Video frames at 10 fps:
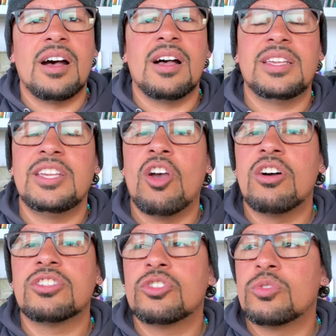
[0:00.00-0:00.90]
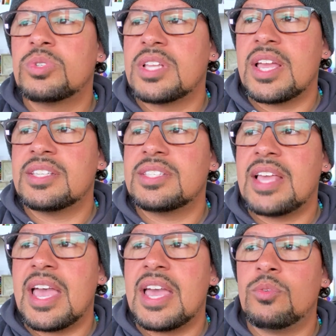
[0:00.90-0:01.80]
He also says
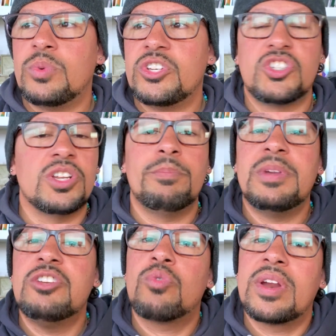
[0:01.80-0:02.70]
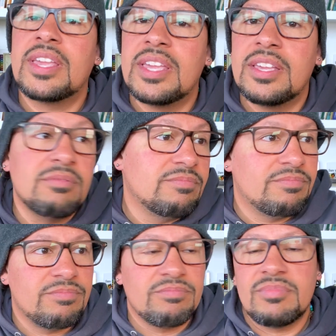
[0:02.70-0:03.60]
that we shouldn't be drinking
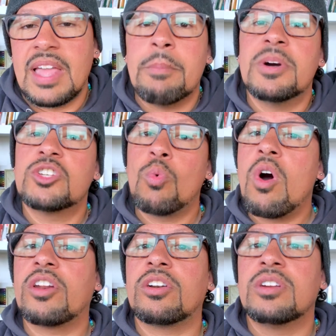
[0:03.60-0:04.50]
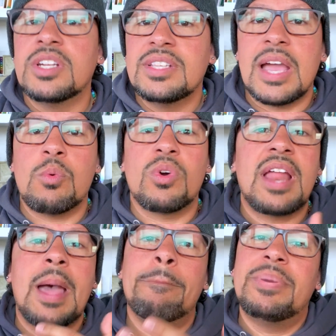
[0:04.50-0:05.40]
that much water, that we're
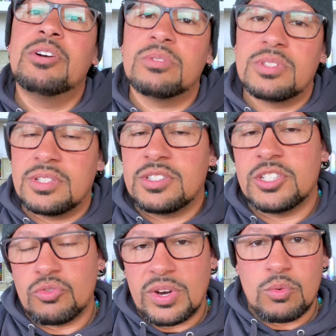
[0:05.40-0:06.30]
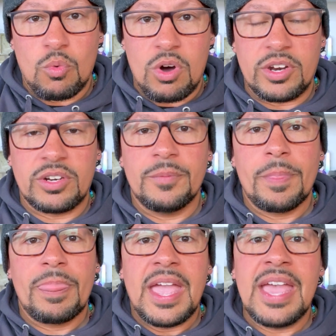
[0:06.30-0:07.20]
not built to drink water.
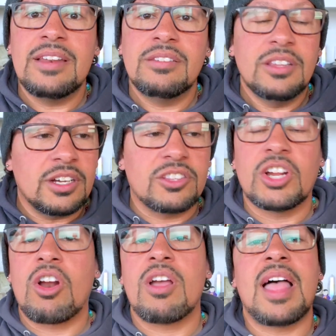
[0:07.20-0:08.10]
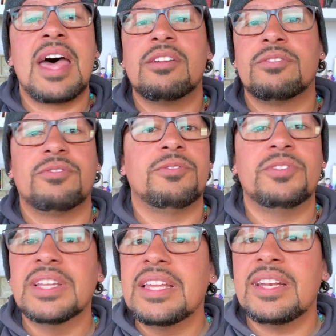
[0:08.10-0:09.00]
And look, there are a lot of
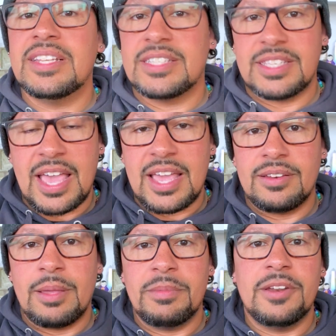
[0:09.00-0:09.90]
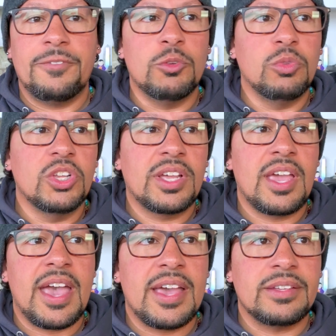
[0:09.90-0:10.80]
validity to that. I mean, if you look
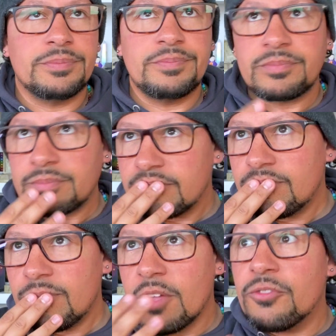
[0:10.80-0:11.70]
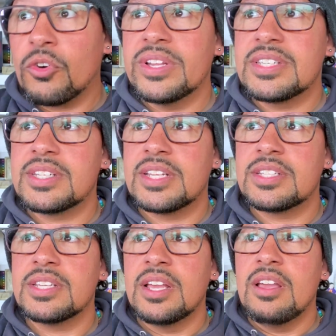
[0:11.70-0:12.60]
at, for
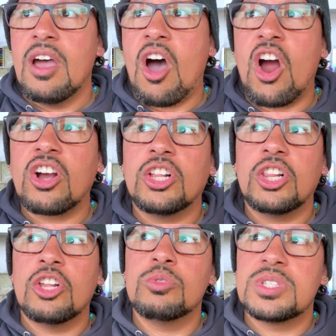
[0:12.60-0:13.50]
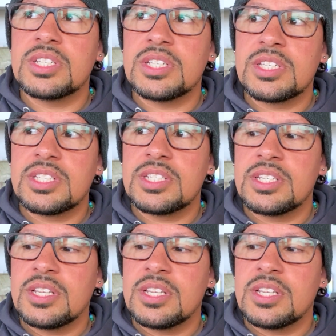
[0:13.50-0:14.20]
instance, our closest